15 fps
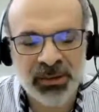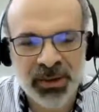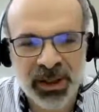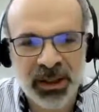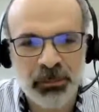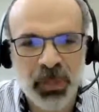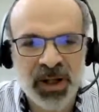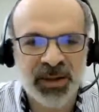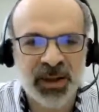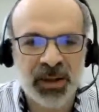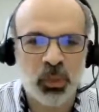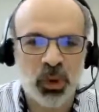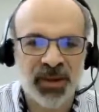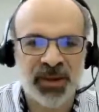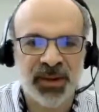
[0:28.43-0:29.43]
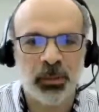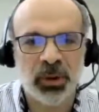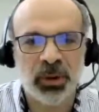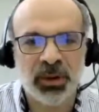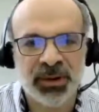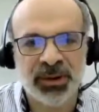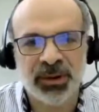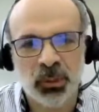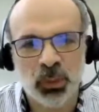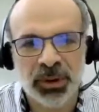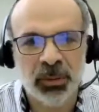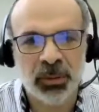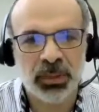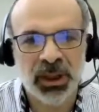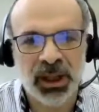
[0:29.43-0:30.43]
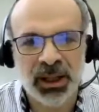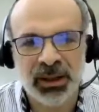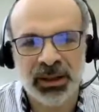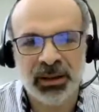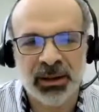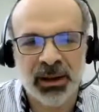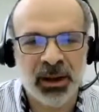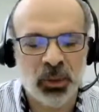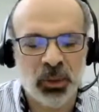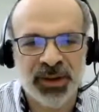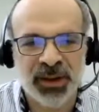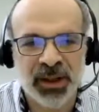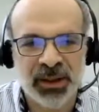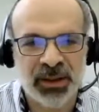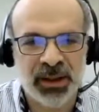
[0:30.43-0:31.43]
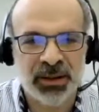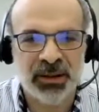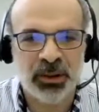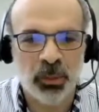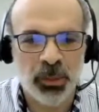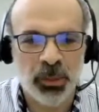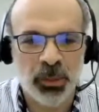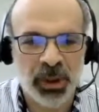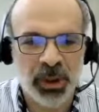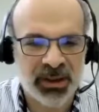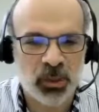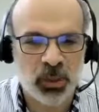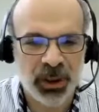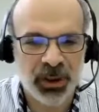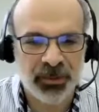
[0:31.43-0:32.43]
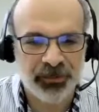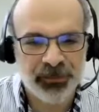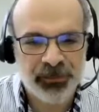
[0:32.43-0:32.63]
the basic principles would apply outside that domain as well.